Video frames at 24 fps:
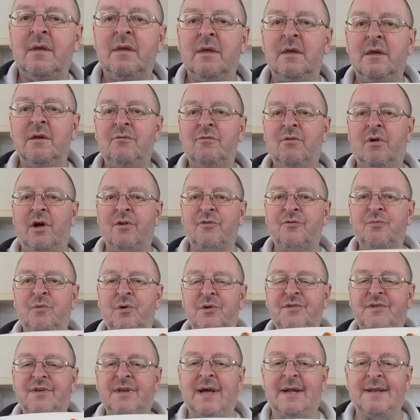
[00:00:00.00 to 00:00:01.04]
Right, I just wanted to
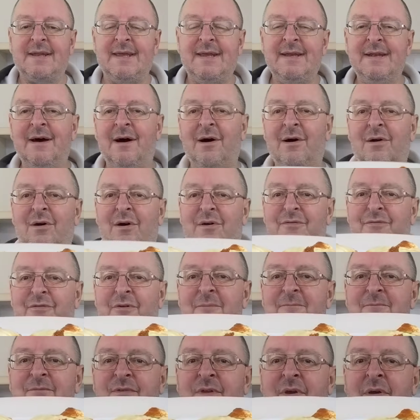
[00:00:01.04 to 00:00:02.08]
cut it in half
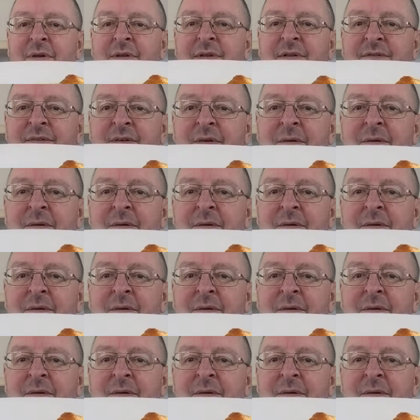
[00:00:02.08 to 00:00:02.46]
so it